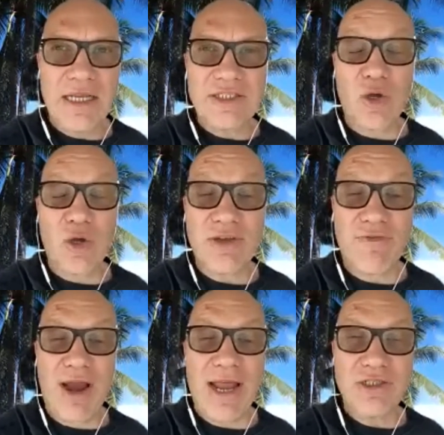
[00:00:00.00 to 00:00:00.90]
and so
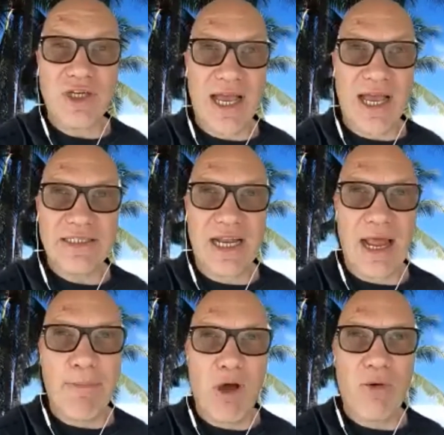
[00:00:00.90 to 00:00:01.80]
it's a franchise
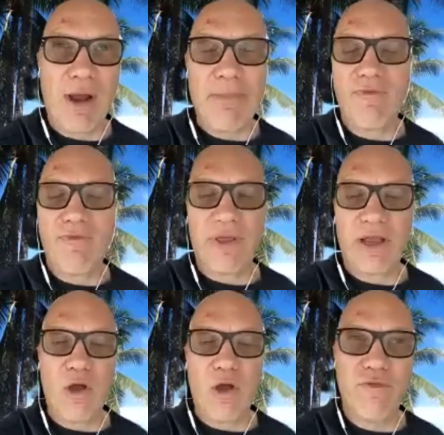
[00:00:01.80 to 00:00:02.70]
that I bought right
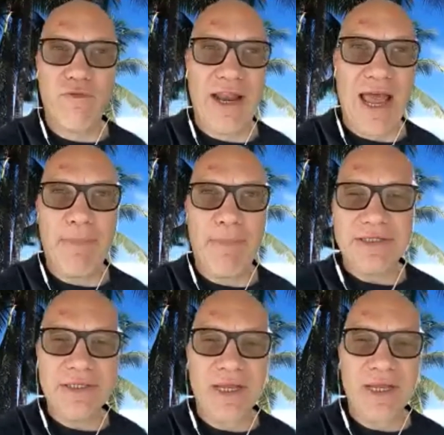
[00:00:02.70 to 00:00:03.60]
before the COVID
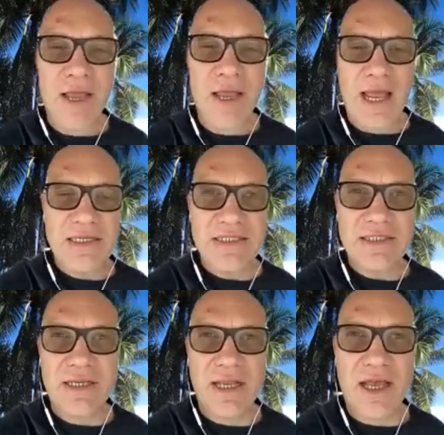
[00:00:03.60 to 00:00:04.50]
happened,
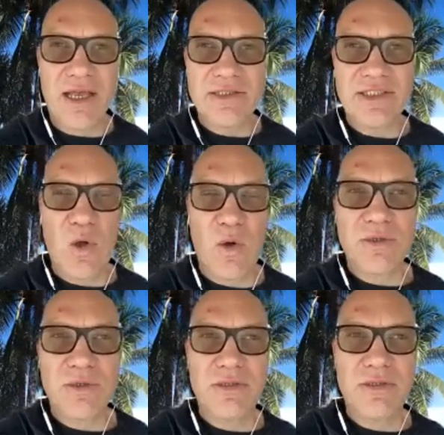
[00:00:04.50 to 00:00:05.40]
and
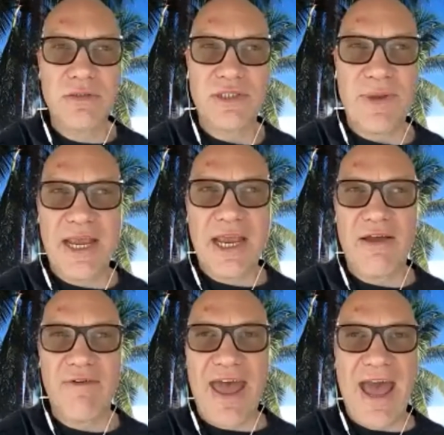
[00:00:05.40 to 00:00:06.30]
so.
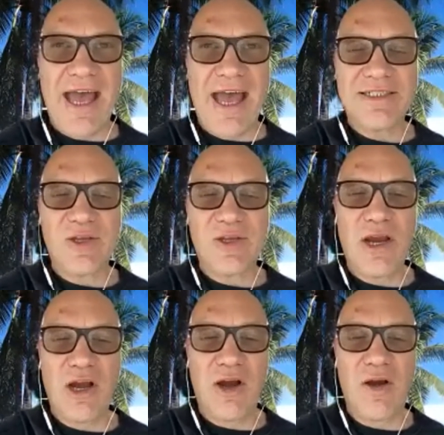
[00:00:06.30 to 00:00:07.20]
Speaking of that,
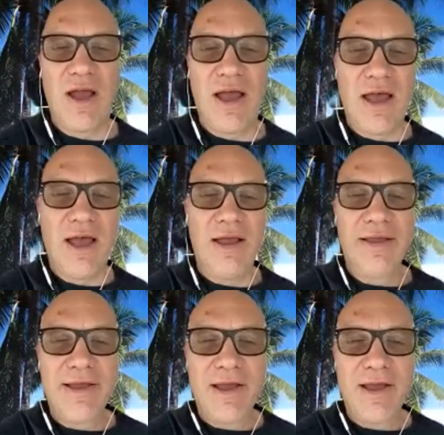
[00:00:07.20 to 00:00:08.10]
so here
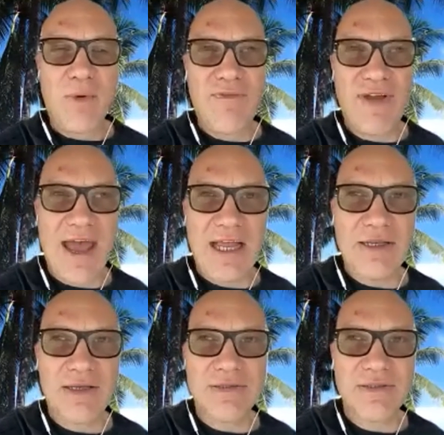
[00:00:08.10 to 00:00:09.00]
we've
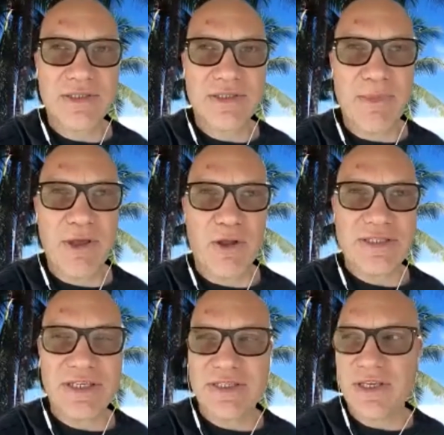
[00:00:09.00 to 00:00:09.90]
had some
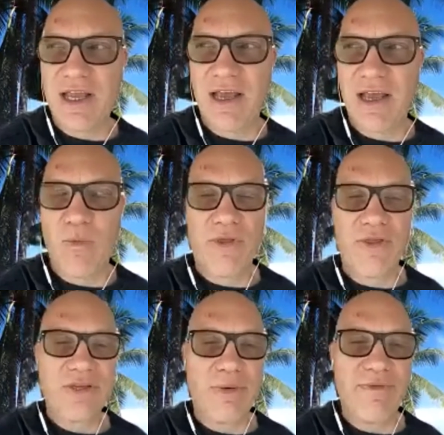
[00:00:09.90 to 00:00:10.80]
illnesses
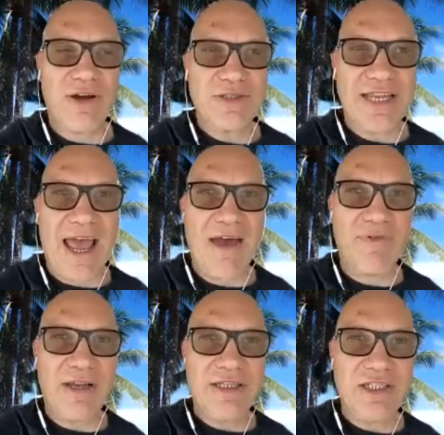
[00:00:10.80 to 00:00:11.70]
with some of our
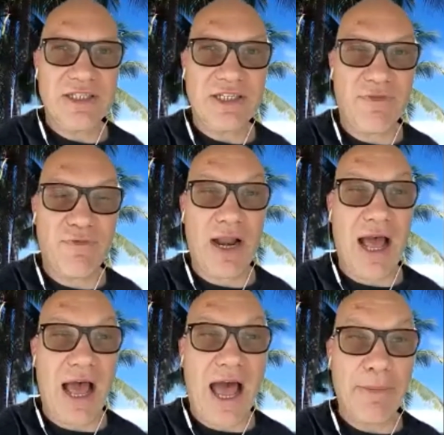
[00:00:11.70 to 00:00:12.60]
staff and just
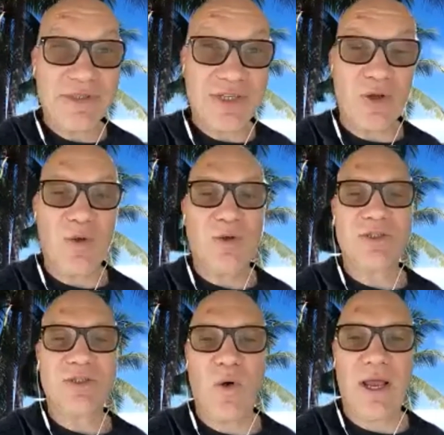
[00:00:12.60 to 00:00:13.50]
different
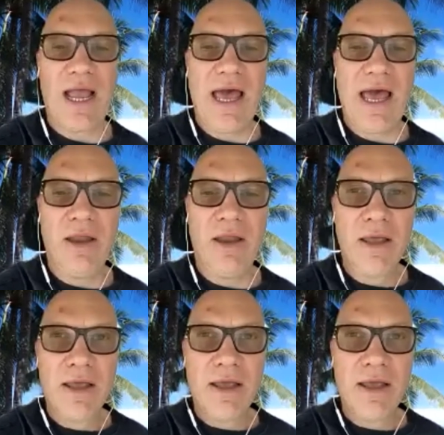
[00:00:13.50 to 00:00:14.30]
obstacles going on